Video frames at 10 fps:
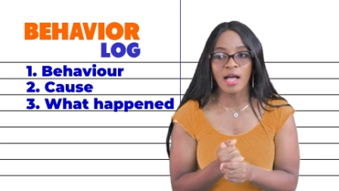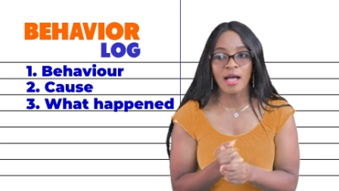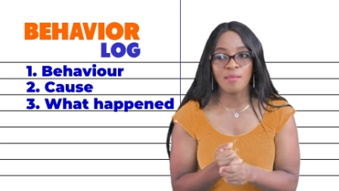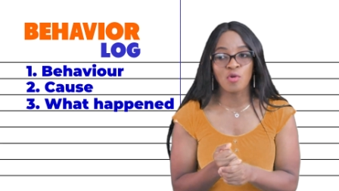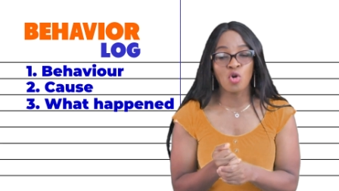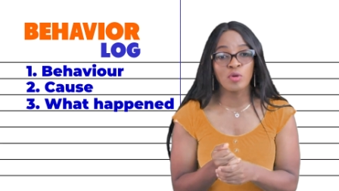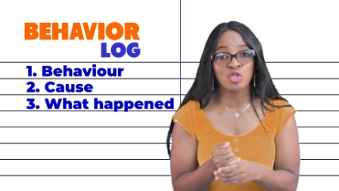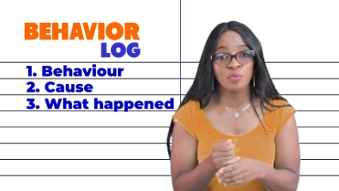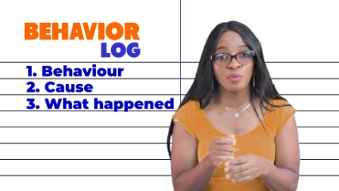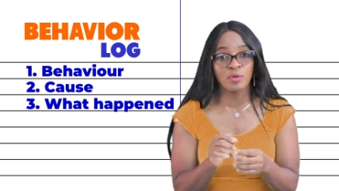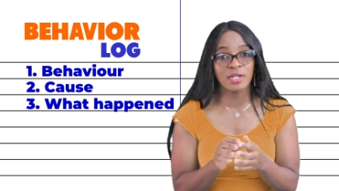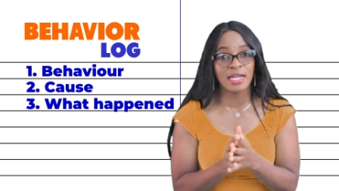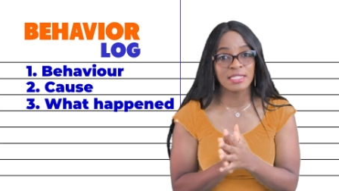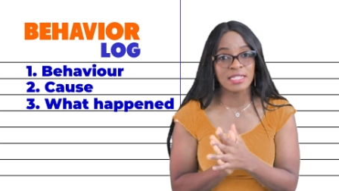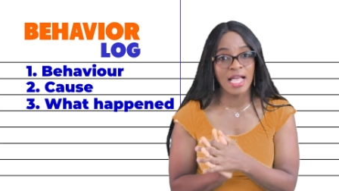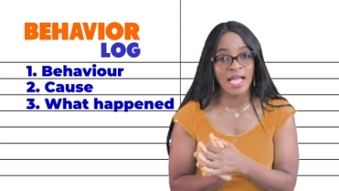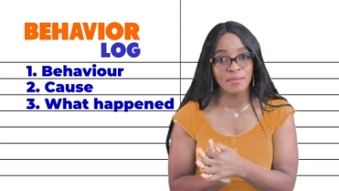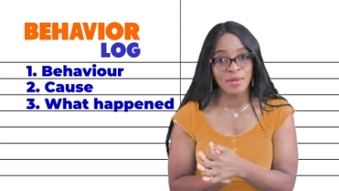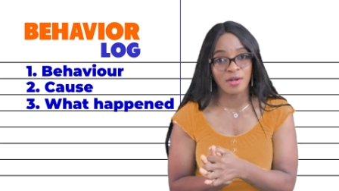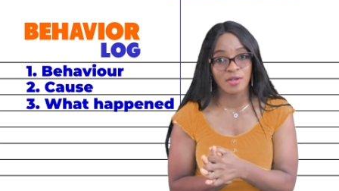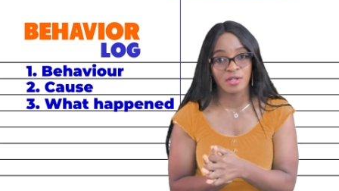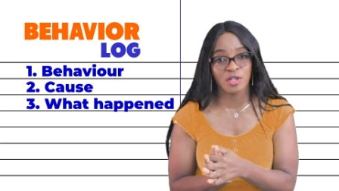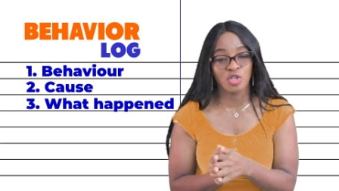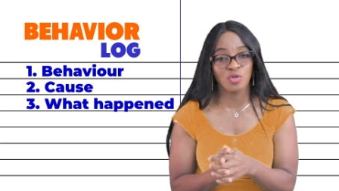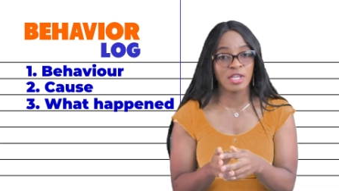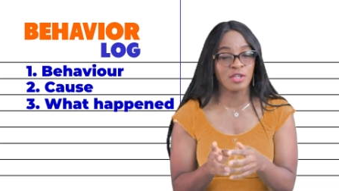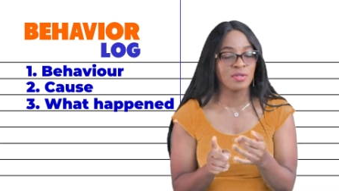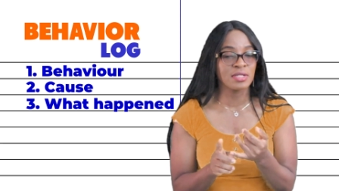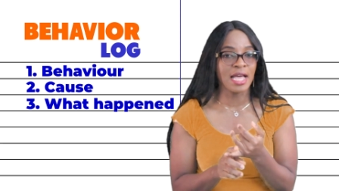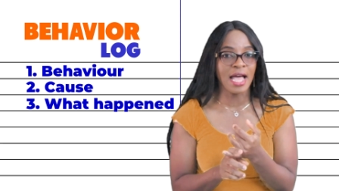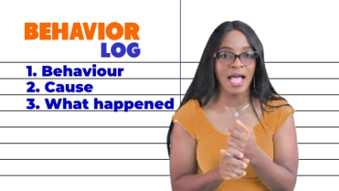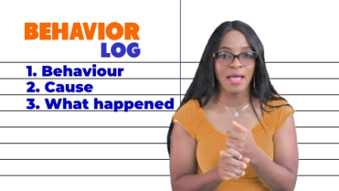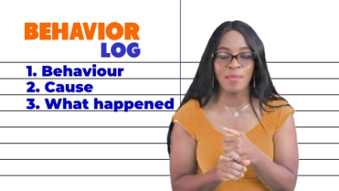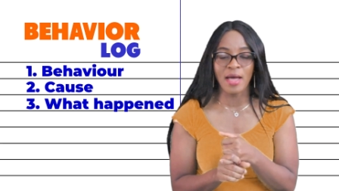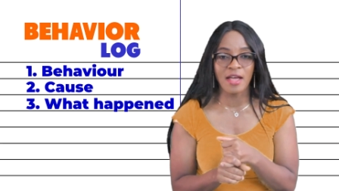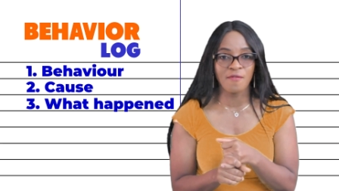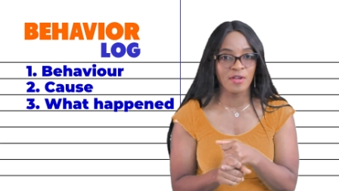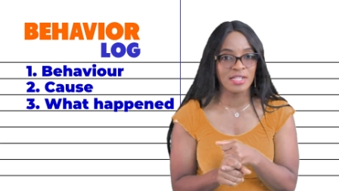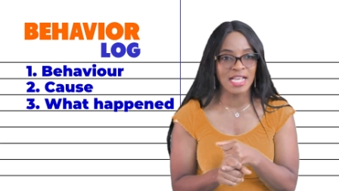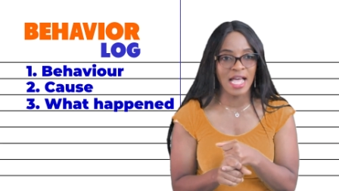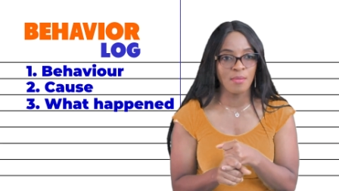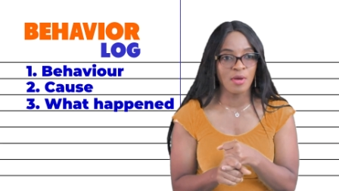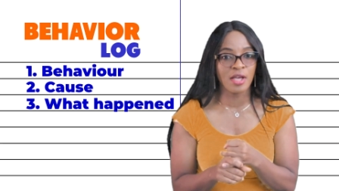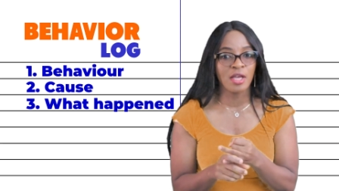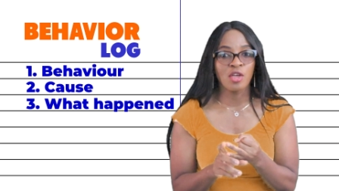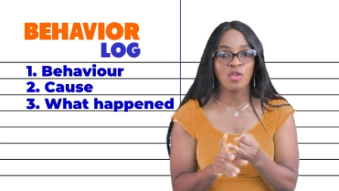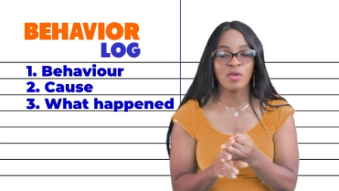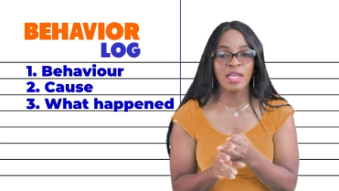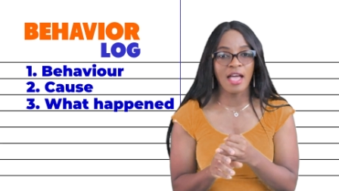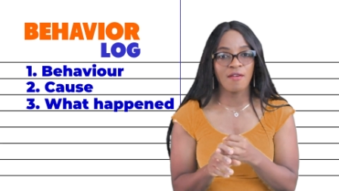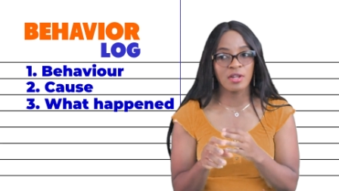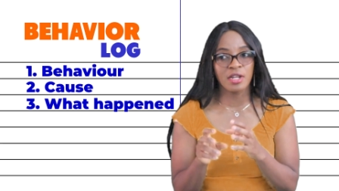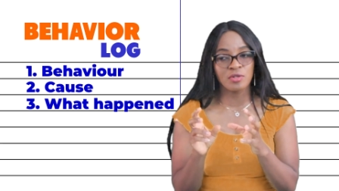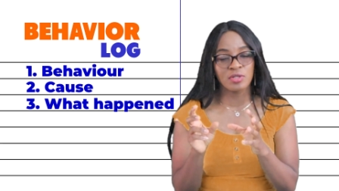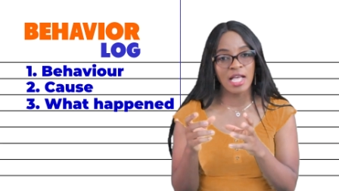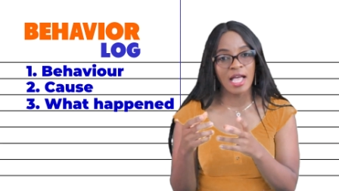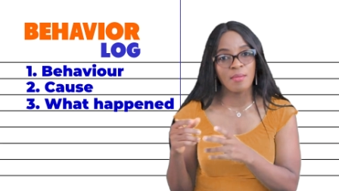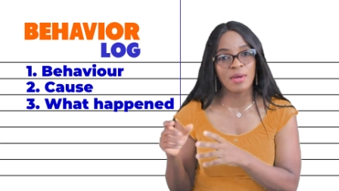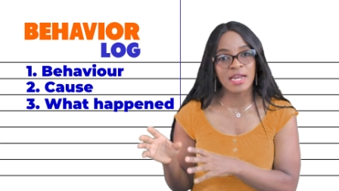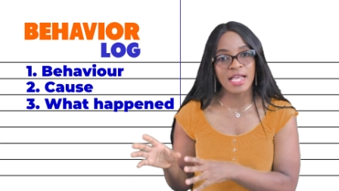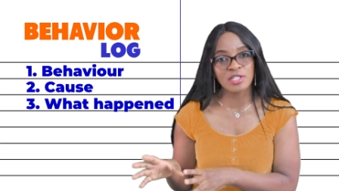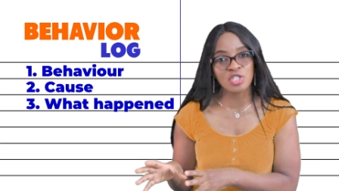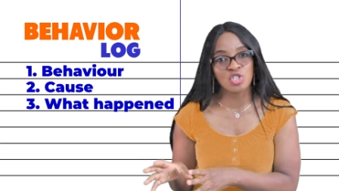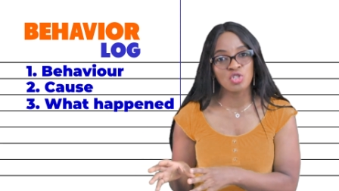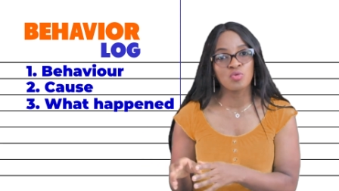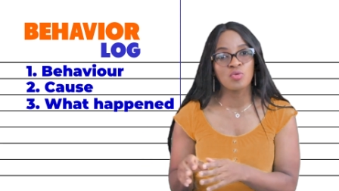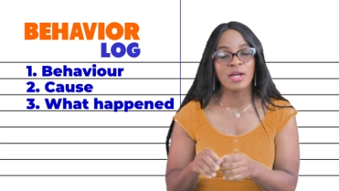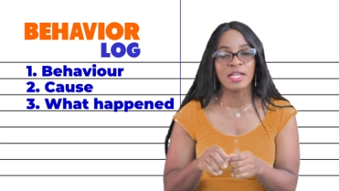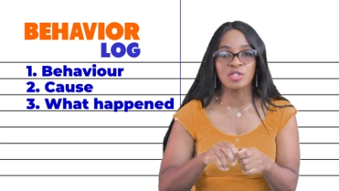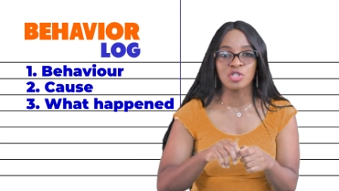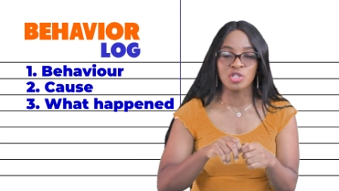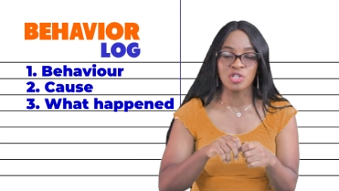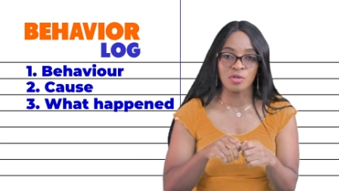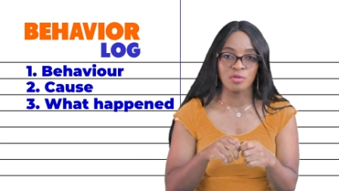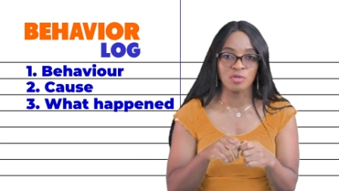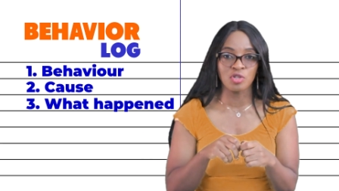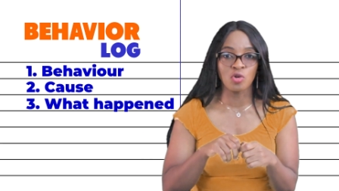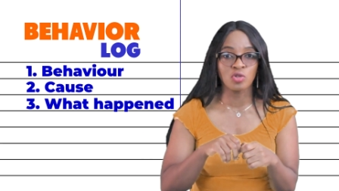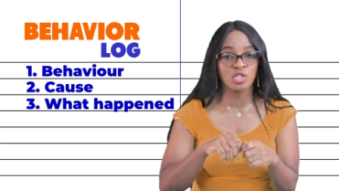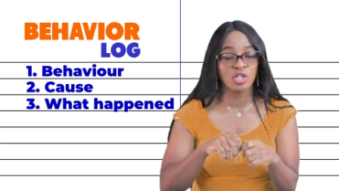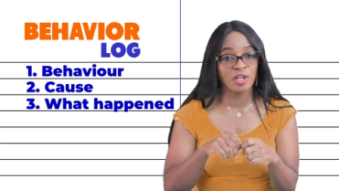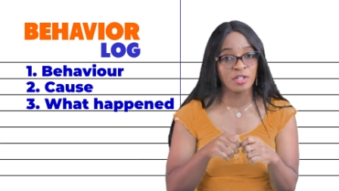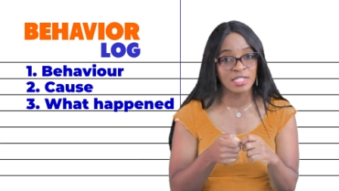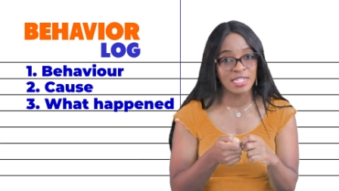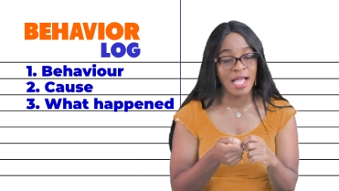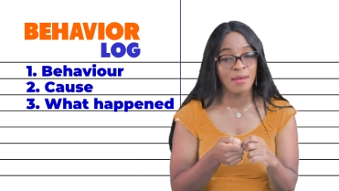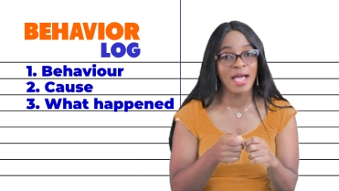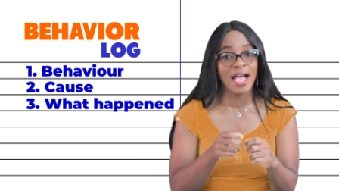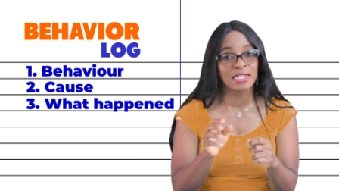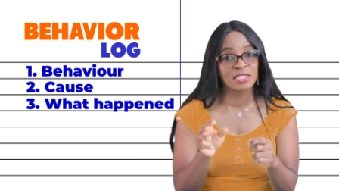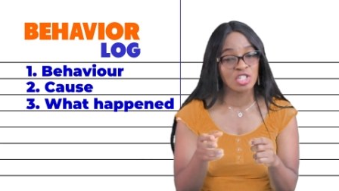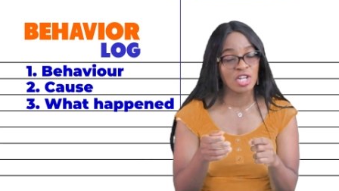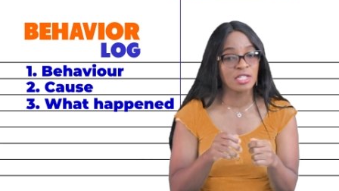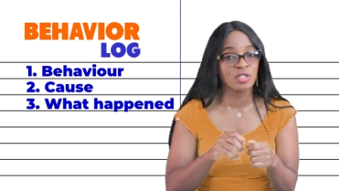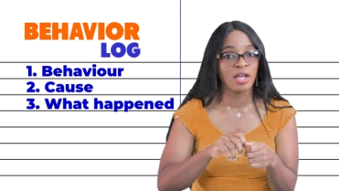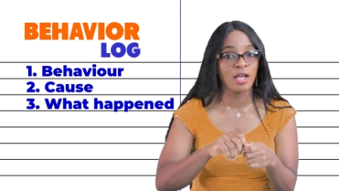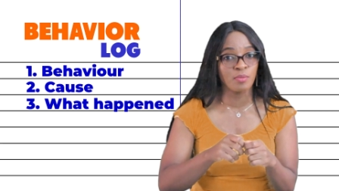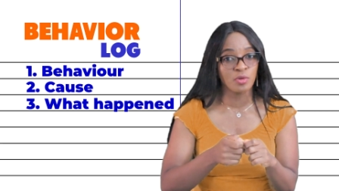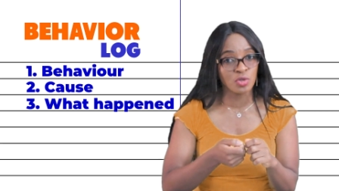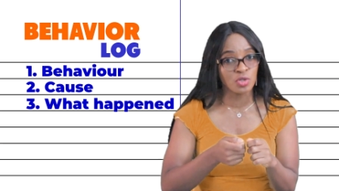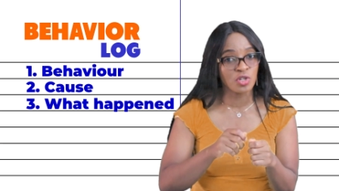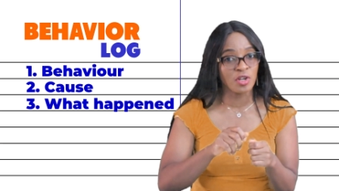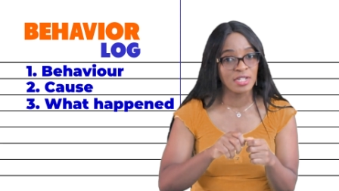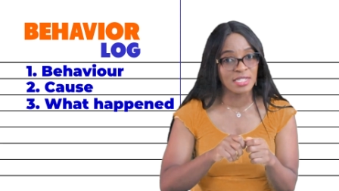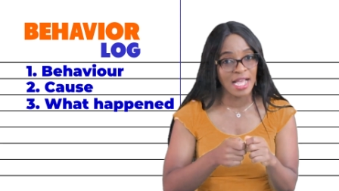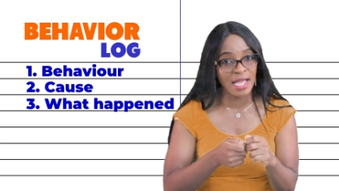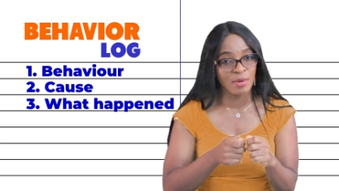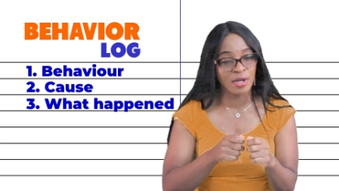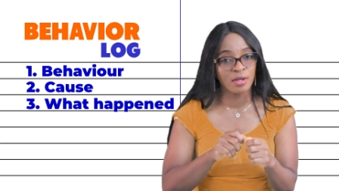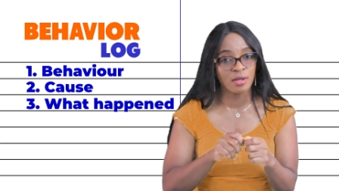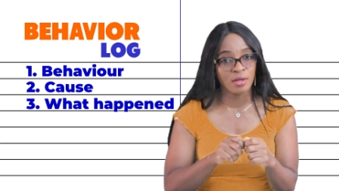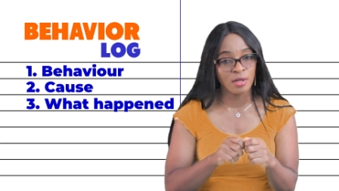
I'm going to put a timer. You can use your iPad for a timer. You can have a little timer next to you and turn the timer. Ask the child to help you to turn the timer.